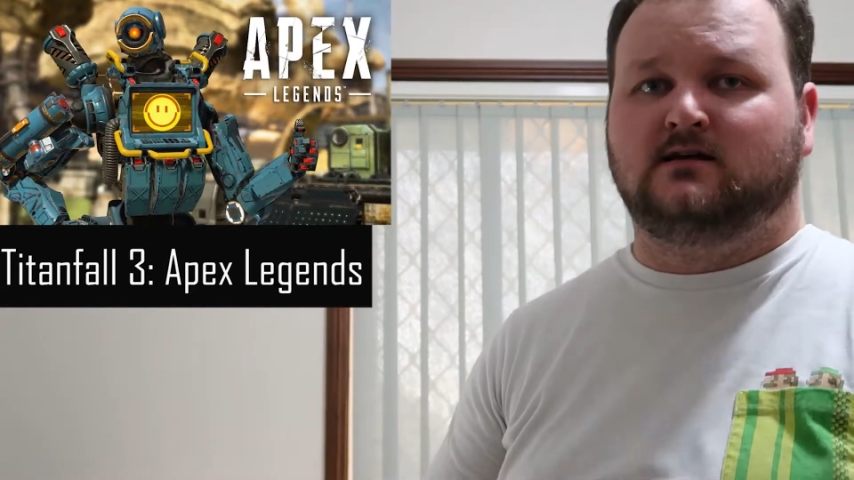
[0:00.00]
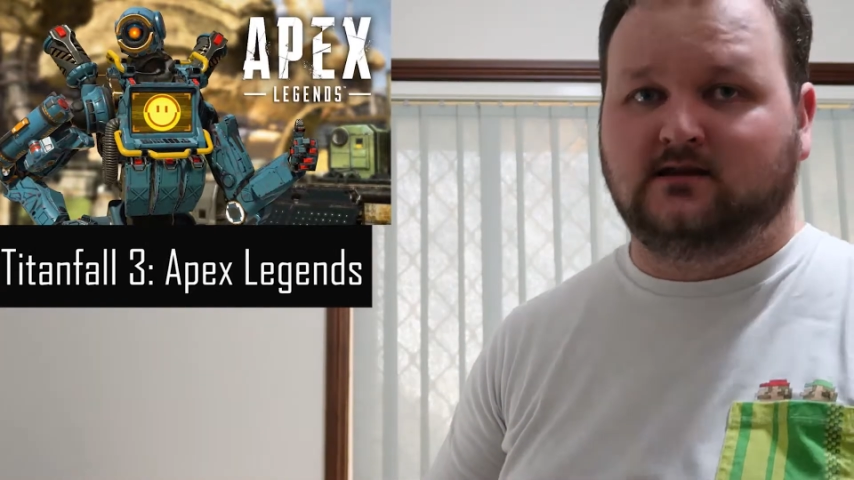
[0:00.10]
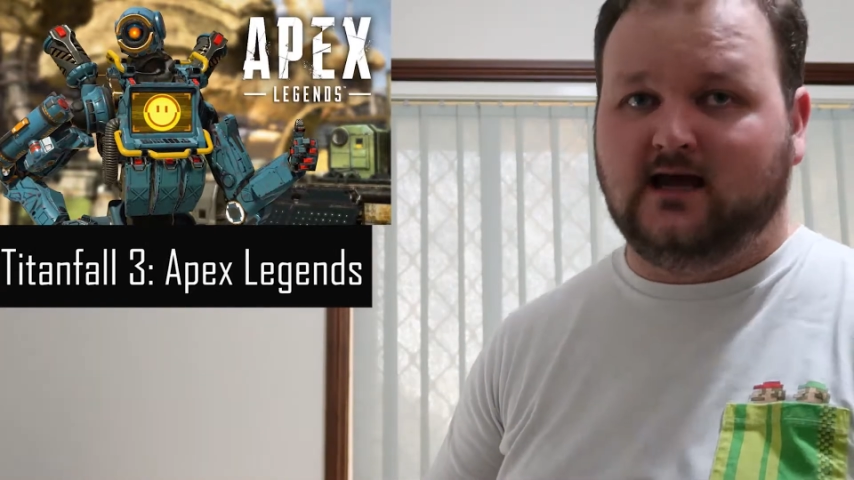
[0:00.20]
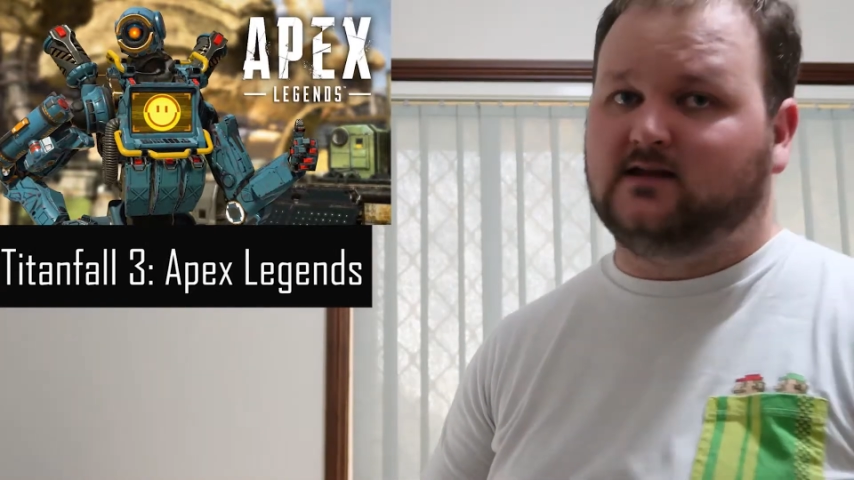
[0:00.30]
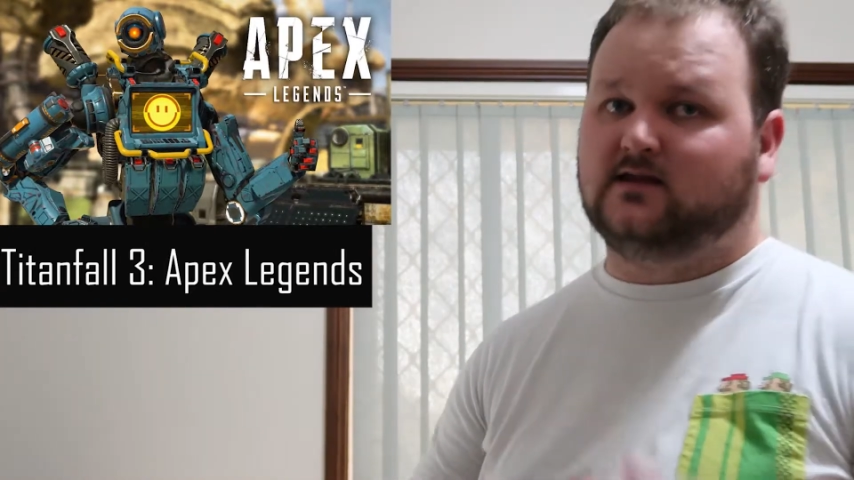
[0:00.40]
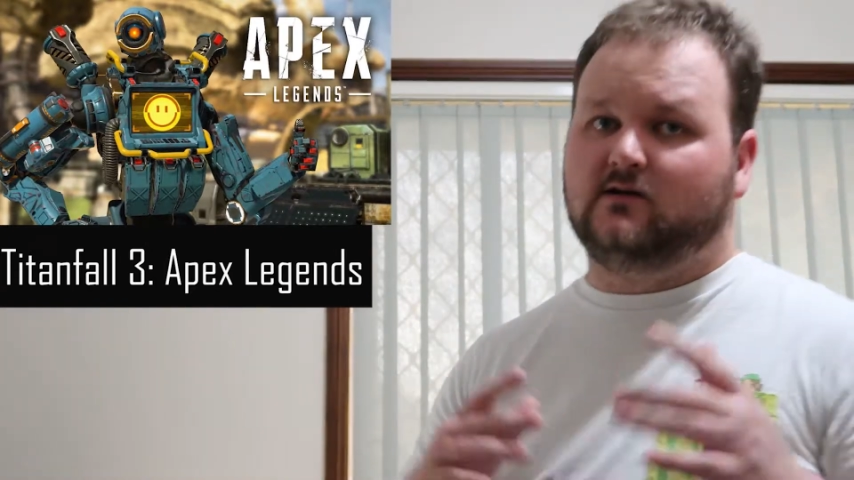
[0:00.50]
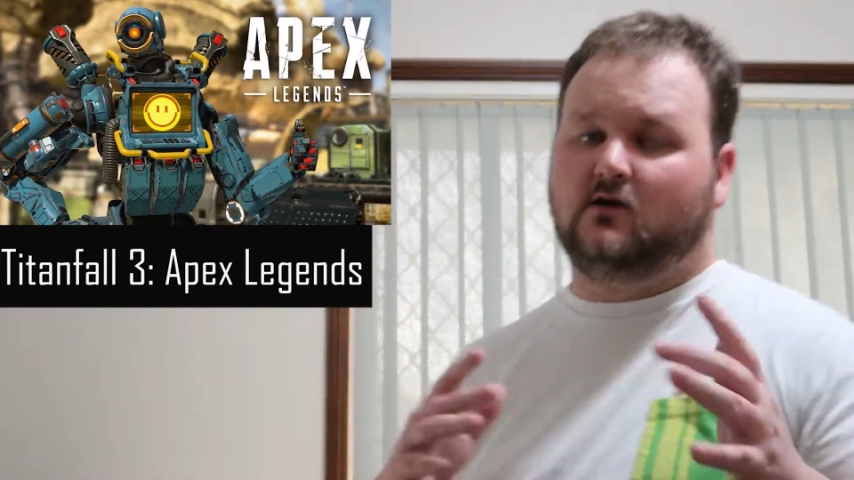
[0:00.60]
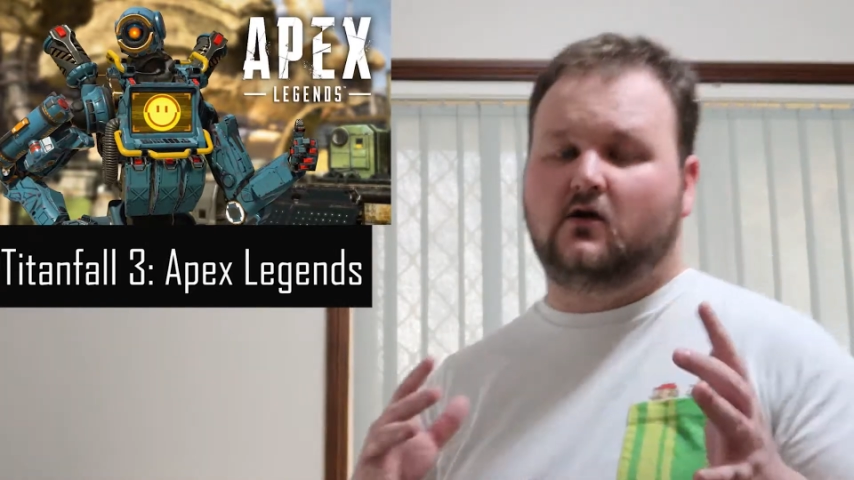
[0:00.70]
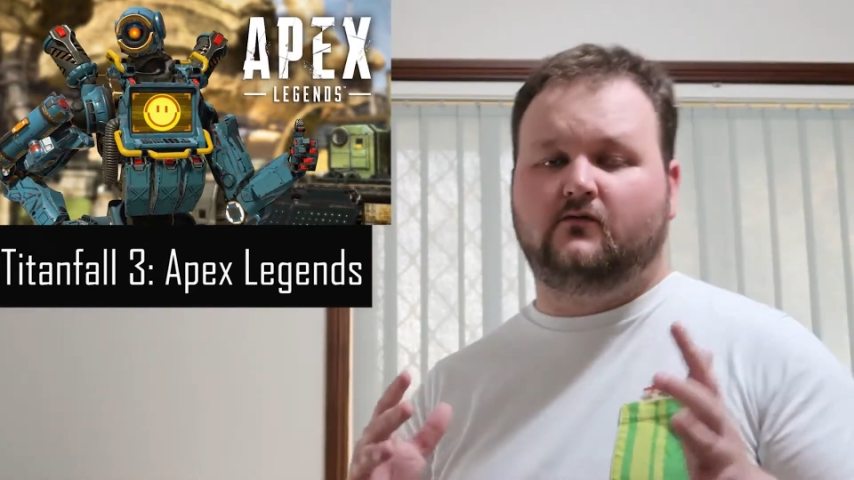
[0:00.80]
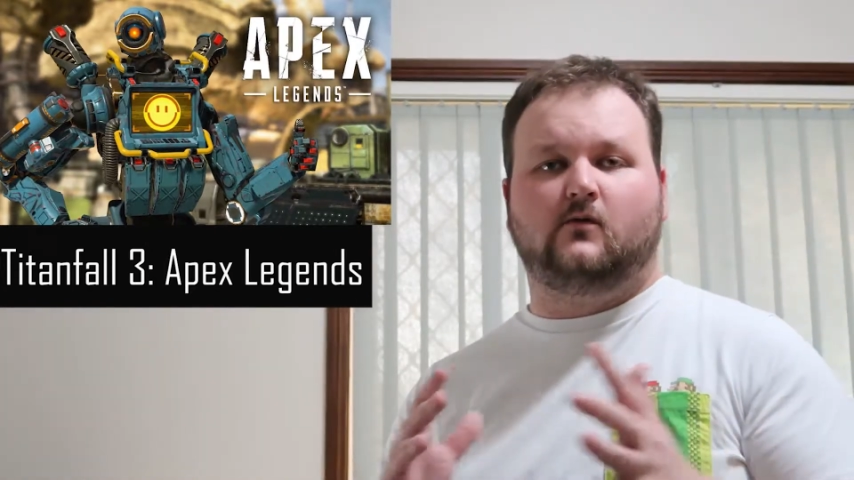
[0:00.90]
that their
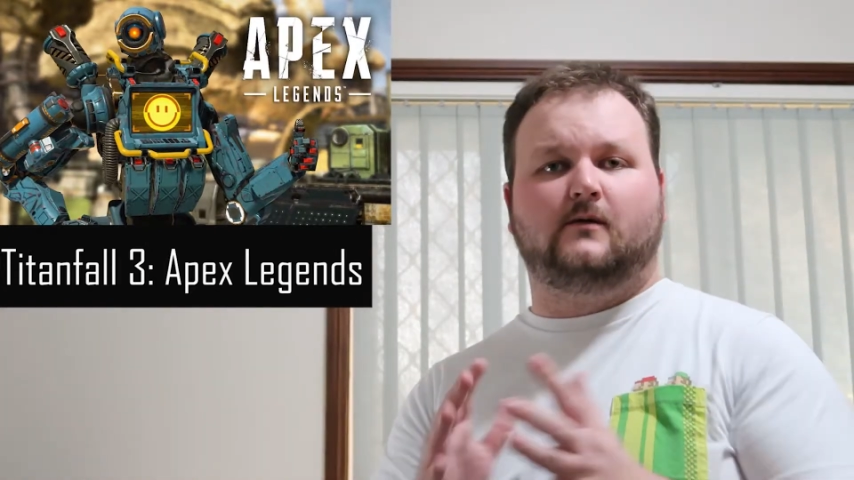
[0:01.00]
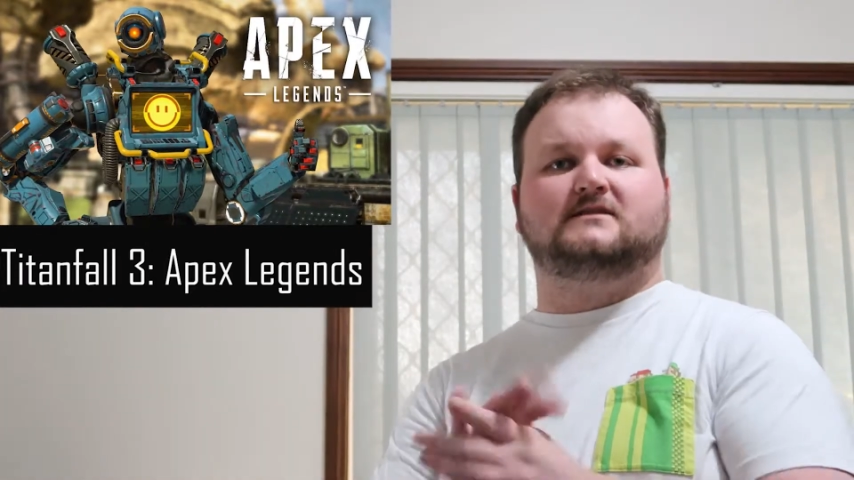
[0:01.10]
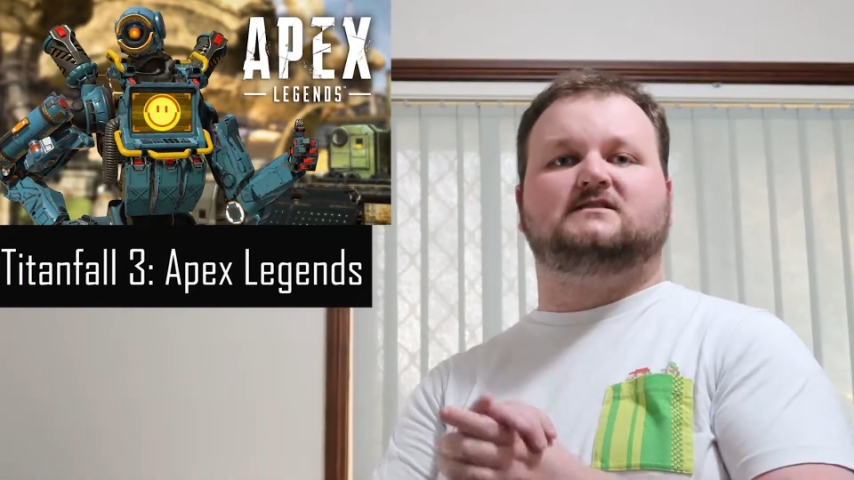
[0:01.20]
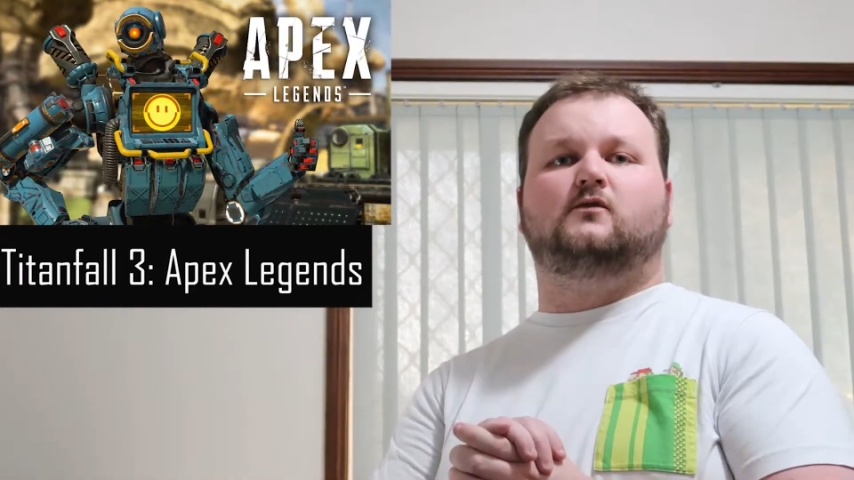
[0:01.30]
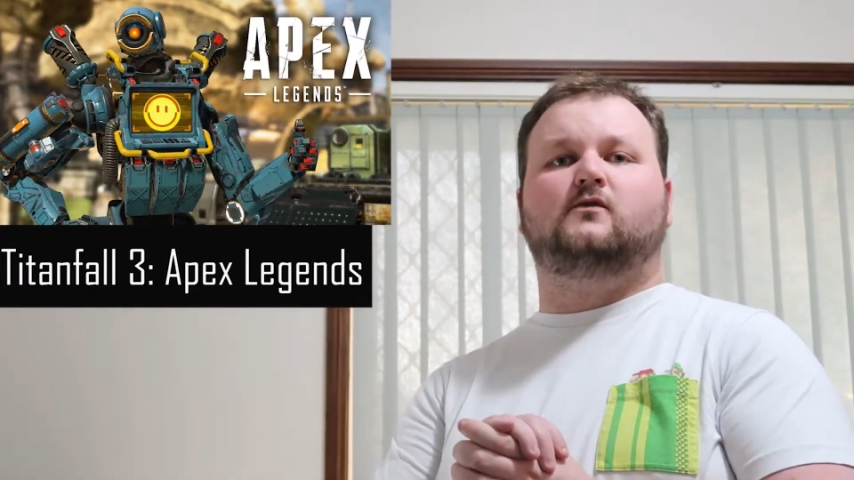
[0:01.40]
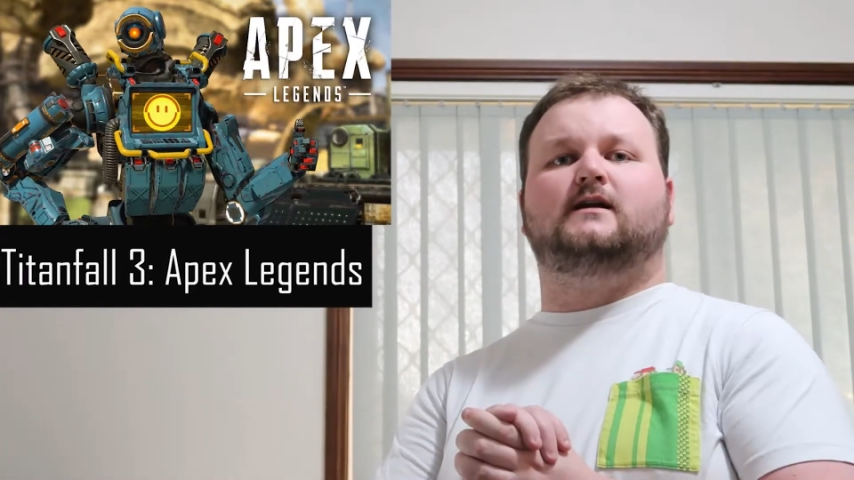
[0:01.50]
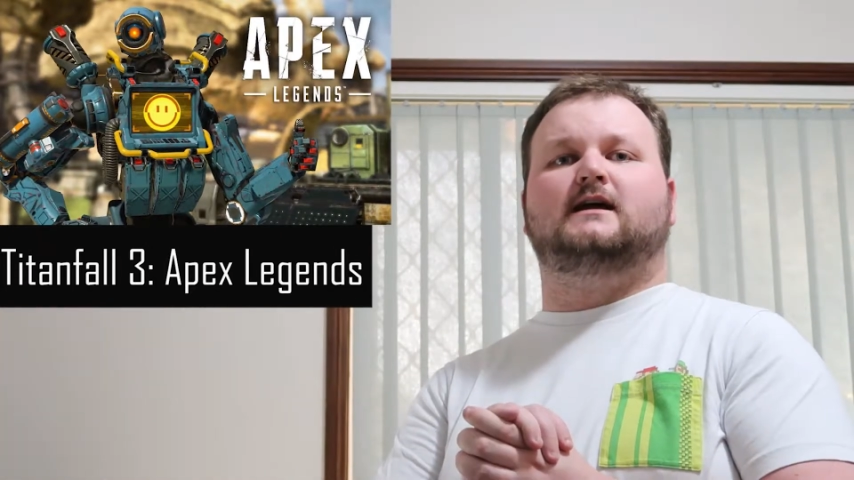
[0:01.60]
overwhelming support